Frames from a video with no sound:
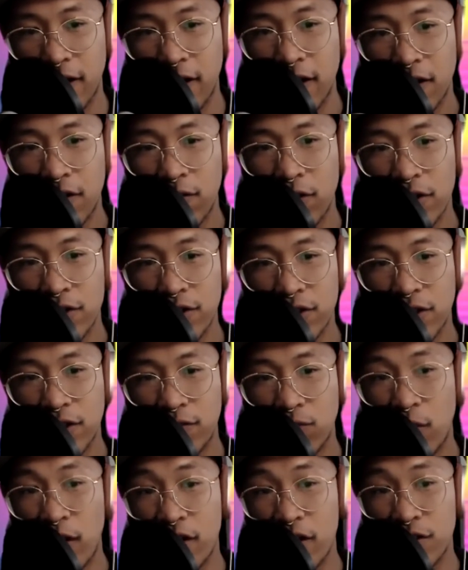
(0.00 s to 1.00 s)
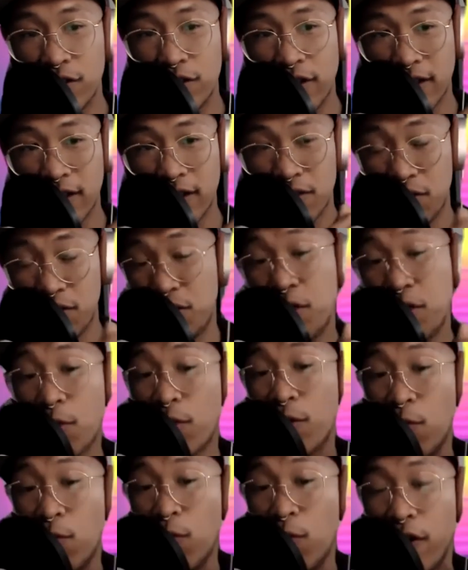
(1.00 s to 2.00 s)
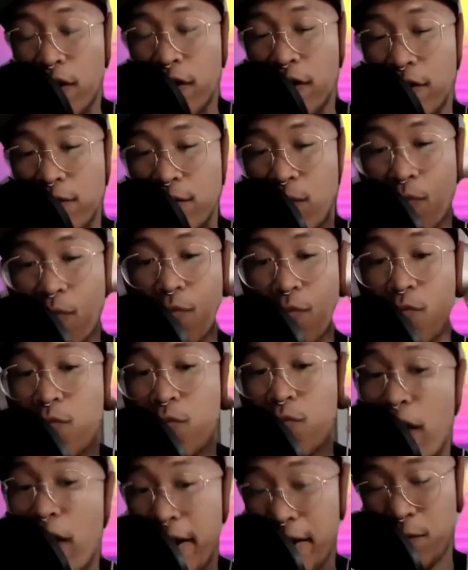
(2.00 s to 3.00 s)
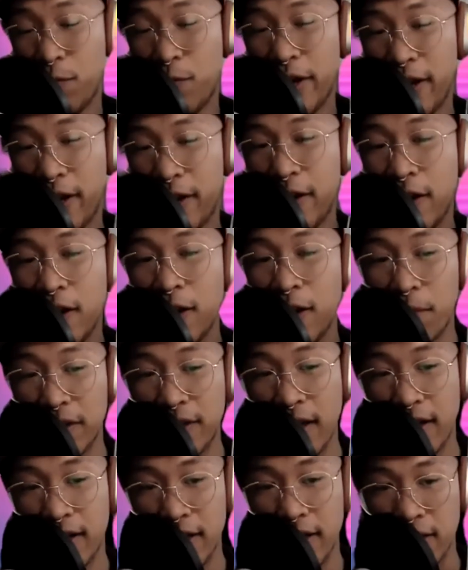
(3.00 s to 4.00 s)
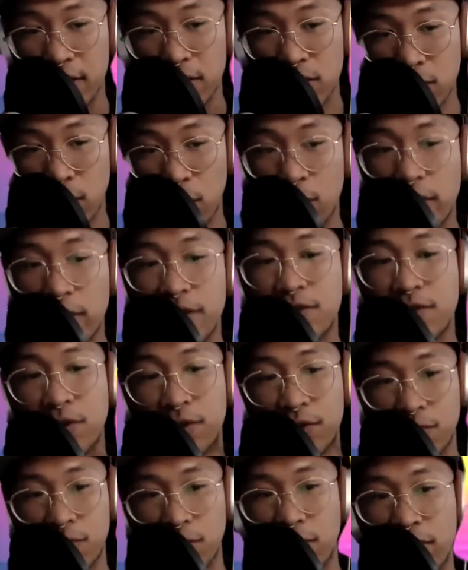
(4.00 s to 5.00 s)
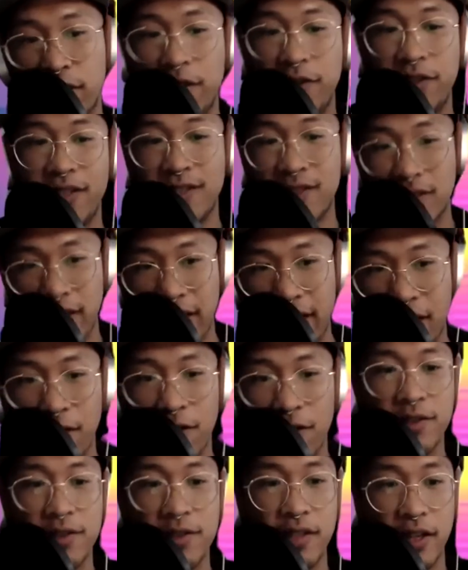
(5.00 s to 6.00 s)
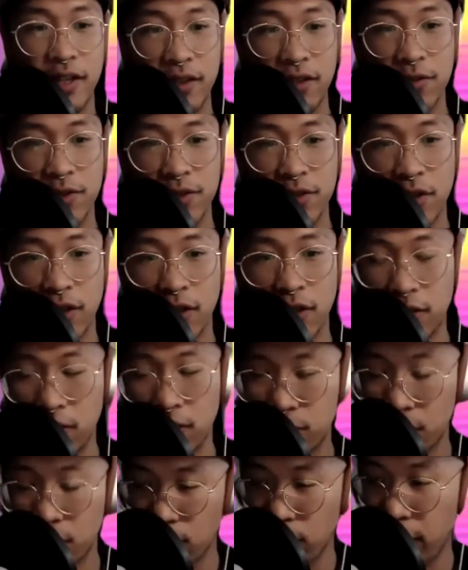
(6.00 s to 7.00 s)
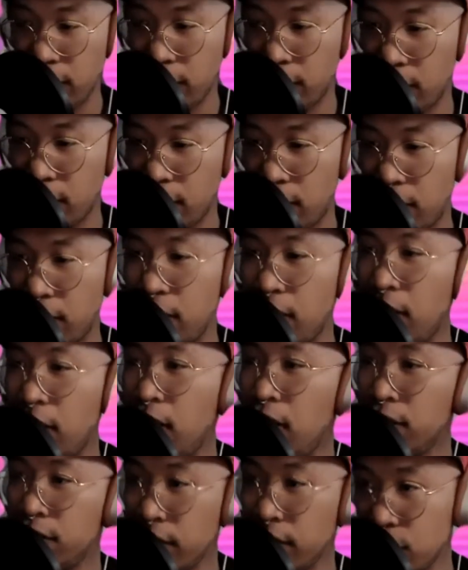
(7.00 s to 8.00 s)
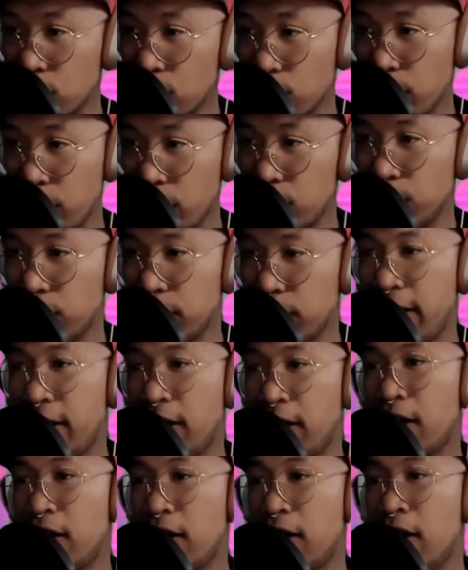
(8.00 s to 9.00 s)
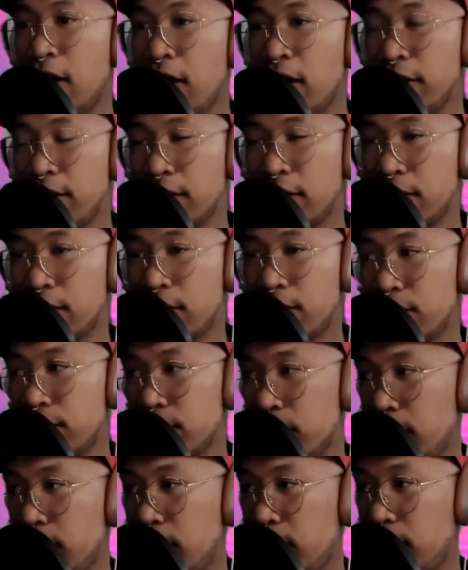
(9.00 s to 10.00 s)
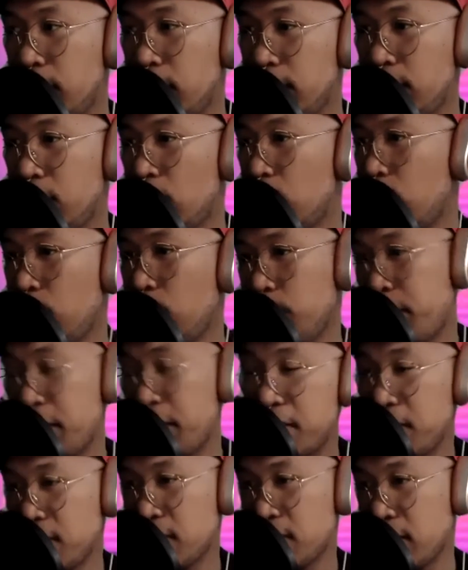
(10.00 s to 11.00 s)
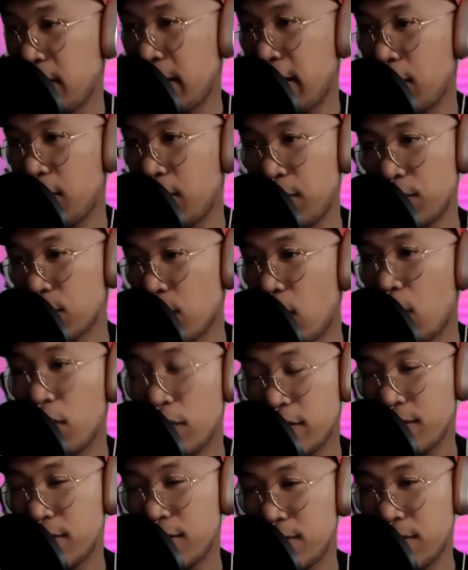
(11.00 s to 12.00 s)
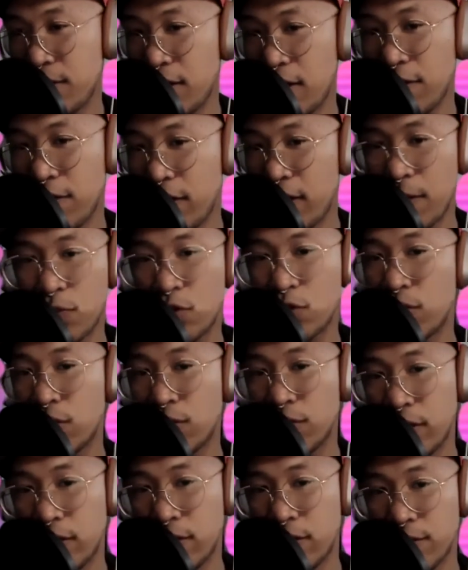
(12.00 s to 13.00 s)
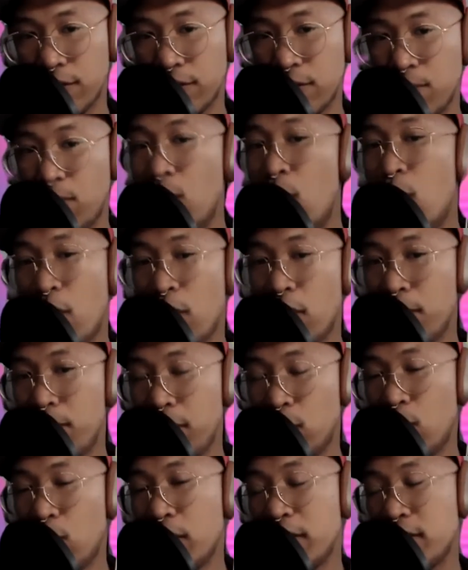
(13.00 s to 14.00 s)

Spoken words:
Why is she like 0 to 100 right away? But then it slowly starts to reveal these layers. Like there's the interracial layer, there's the whole business layer, there's all this stuff, and I'm sure there's more. But what